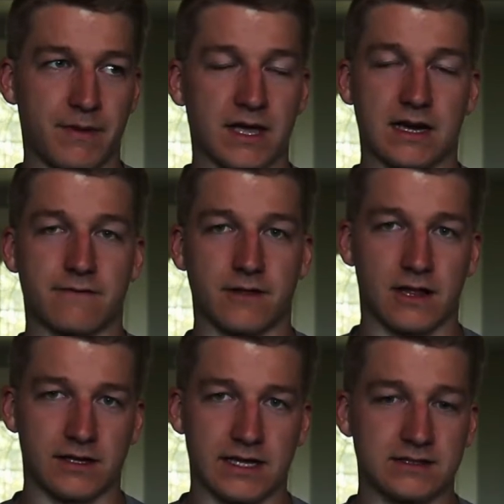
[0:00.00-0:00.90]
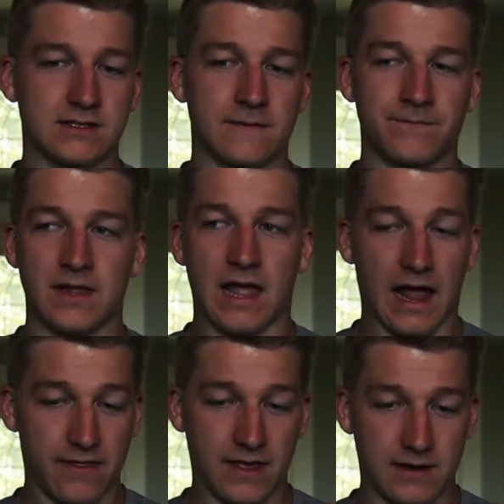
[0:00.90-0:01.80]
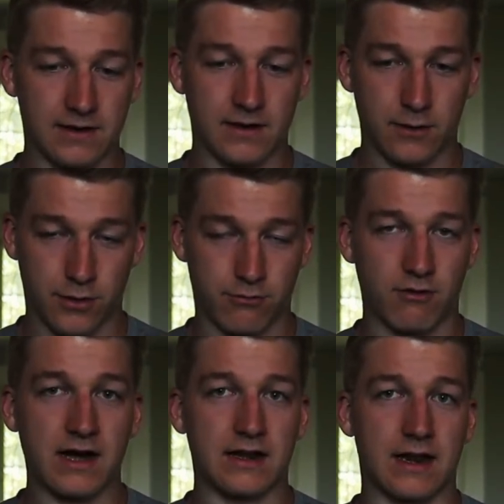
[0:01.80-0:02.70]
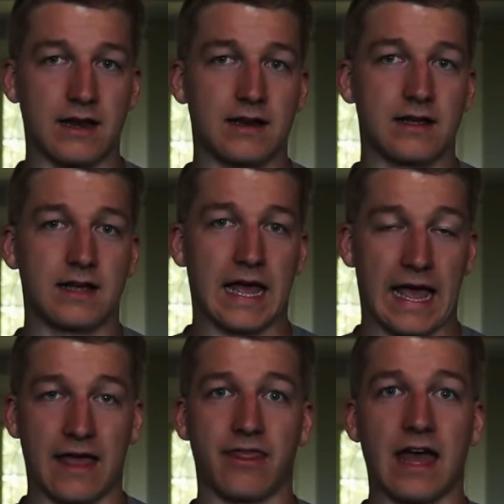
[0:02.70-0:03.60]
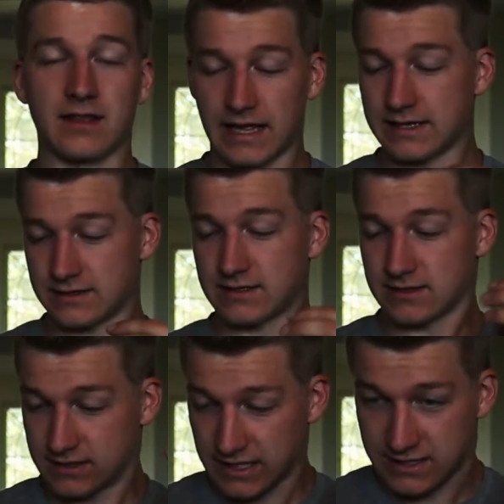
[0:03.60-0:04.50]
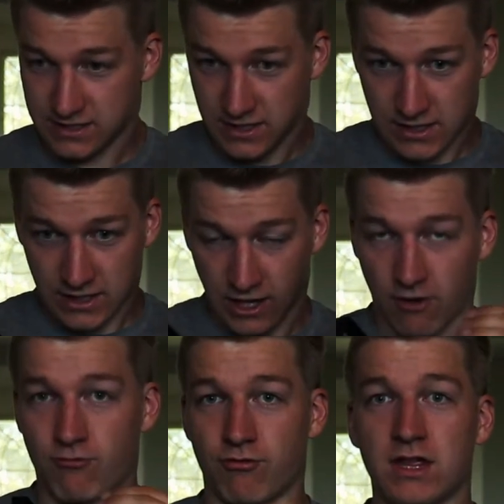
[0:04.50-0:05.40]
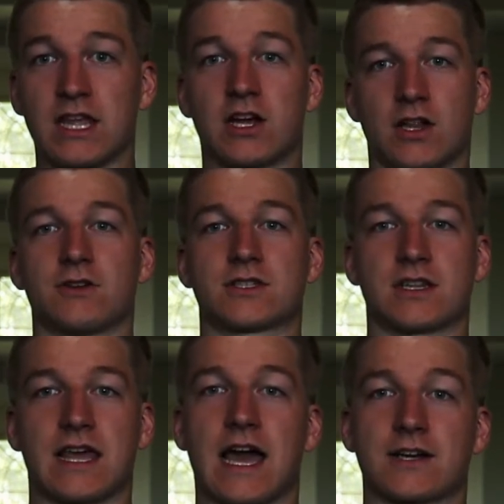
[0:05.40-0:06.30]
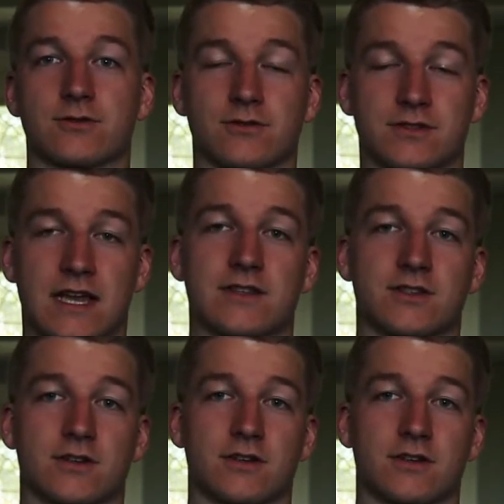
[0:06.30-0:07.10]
big enough for that lens, and then threaded it, and that lens sits really close to the actual sensor,